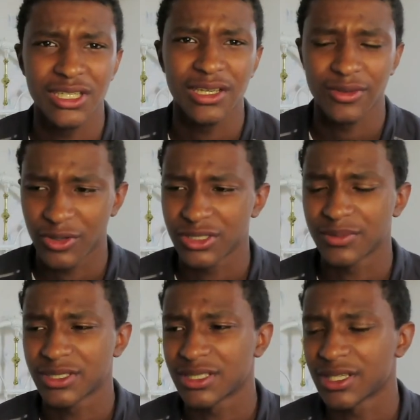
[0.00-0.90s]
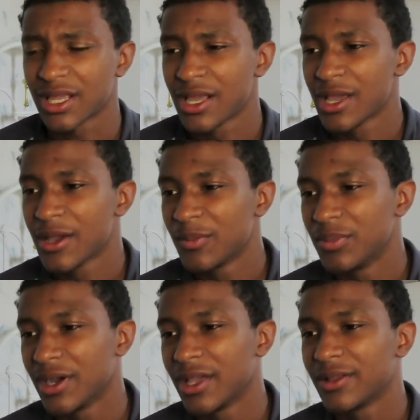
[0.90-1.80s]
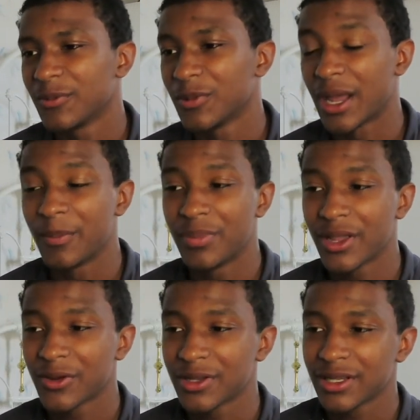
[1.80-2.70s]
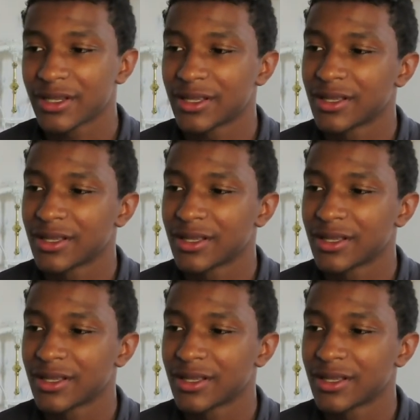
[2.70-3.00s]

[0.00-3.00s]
Of course, I'm attending. But would I bet on it?